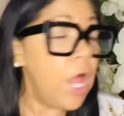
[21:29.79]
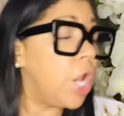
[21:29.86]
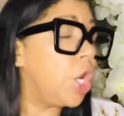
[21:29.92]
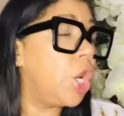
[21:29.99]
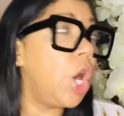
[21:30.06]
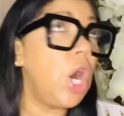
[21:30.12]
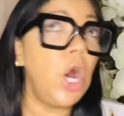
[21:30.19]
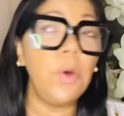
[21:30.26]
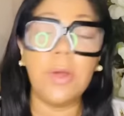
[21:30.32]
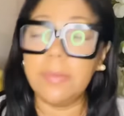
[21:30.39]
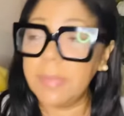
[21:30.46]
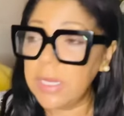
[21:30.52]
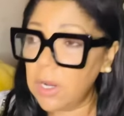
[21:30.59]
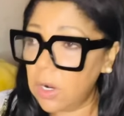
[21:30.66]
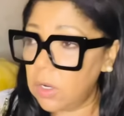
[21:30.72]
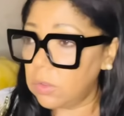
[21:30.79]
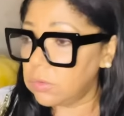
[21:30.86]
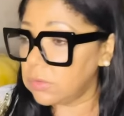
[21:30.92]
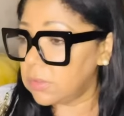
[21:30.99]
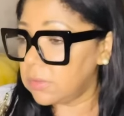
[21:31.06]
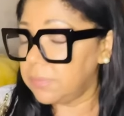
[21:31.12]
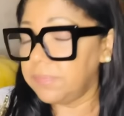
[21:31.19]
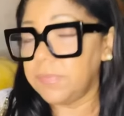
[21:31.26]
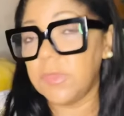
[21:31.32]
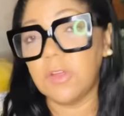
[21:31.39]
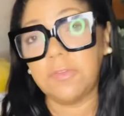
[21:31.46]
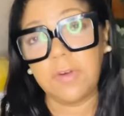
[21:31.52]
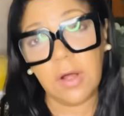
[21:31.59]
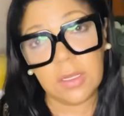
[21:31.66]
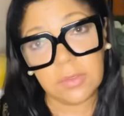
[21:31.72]
Lo and behold, the
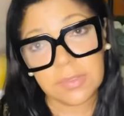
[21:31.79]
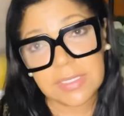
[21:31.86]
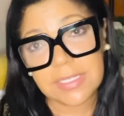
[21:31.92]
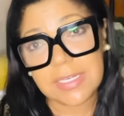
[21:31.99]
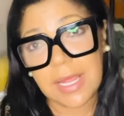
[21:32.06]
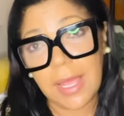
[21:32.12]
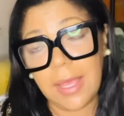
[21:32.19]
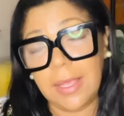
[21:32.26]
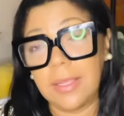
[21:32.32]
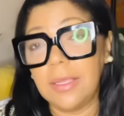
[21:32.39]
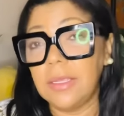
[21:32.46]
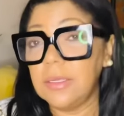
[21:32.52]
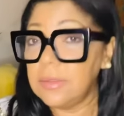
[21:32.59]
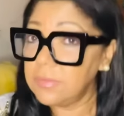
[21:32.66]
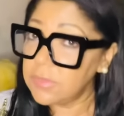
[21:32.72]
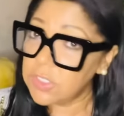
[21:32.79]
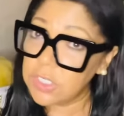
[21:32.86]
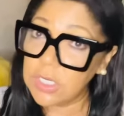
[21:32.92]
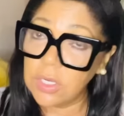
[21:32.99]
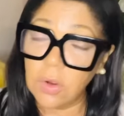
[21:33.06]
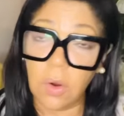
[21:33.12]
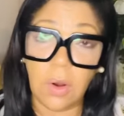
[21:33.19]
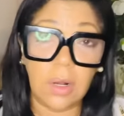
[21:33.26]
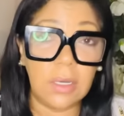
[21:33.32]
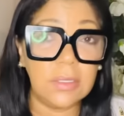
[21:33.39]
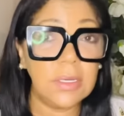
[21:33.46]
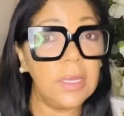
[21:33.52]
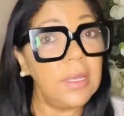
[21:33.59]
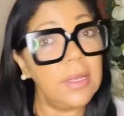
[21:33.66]
following day she called.